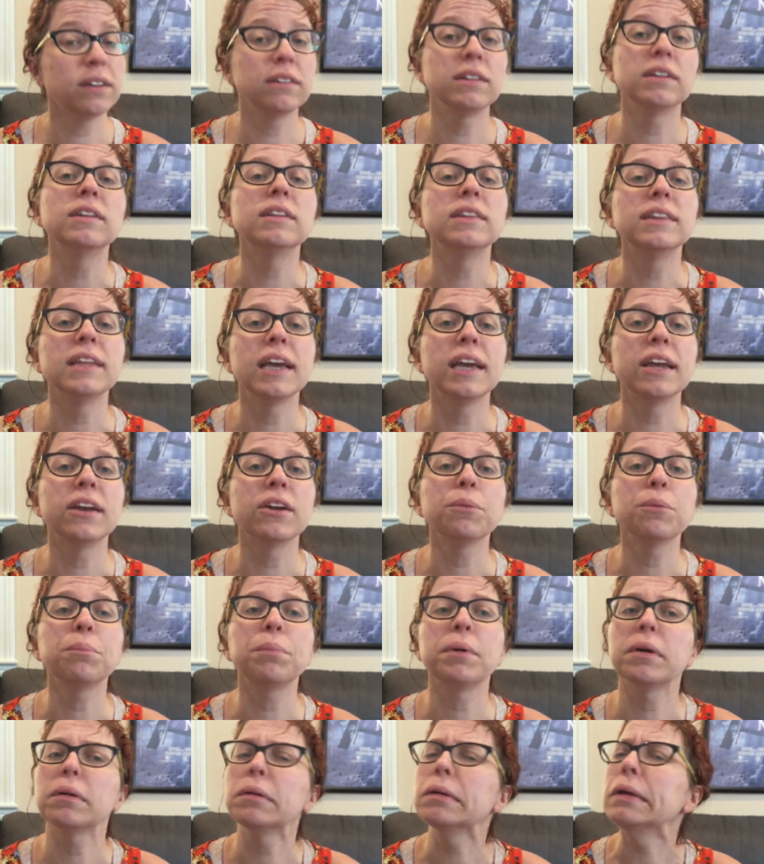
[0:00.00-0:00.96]
till later,
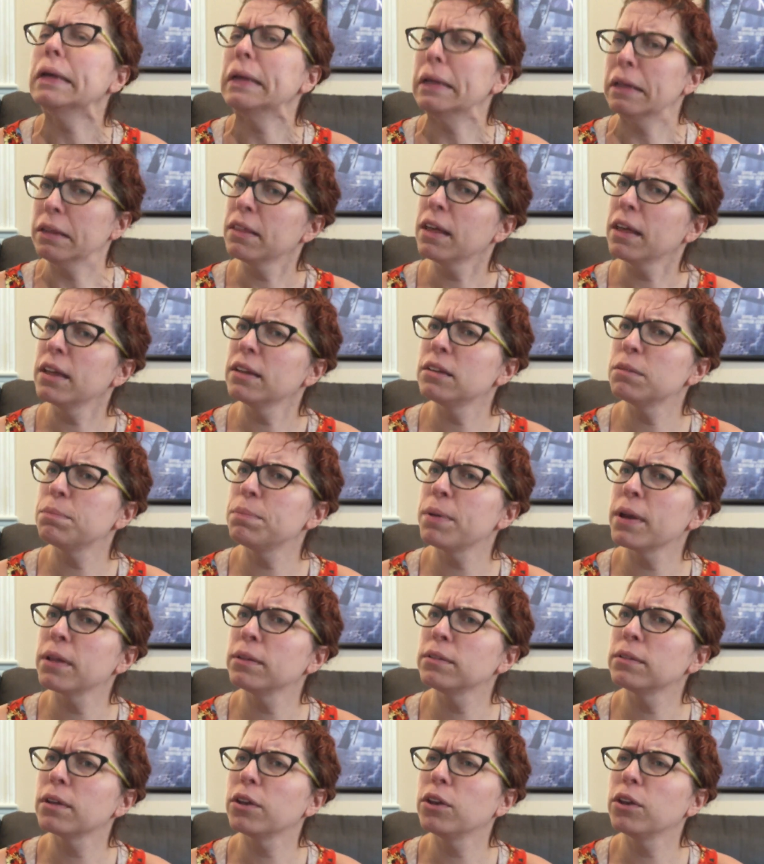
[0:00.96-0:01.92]
but that
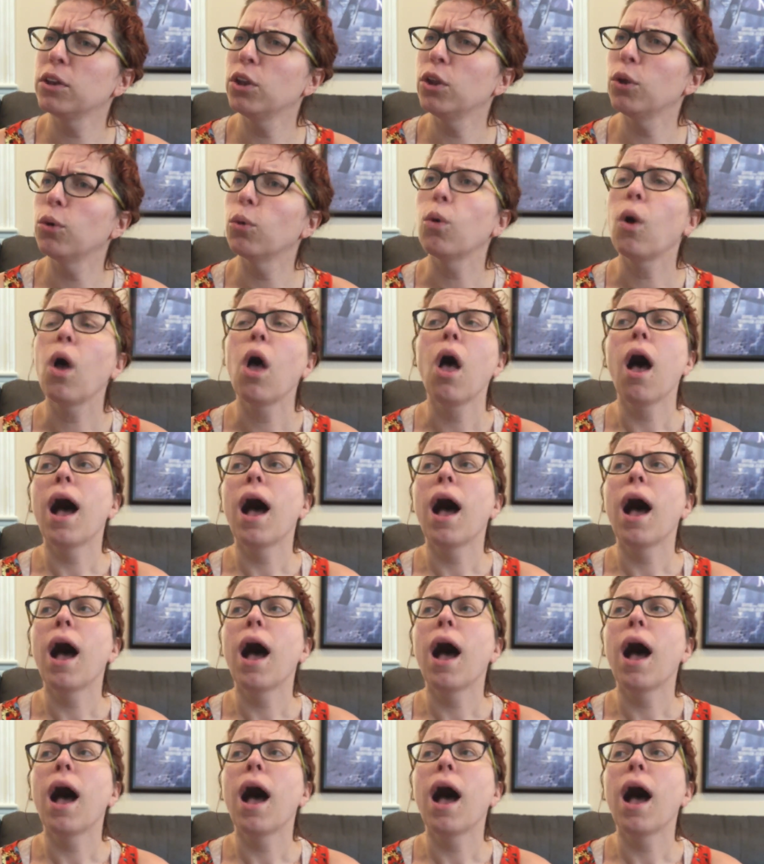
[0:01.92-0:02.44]
depends on you.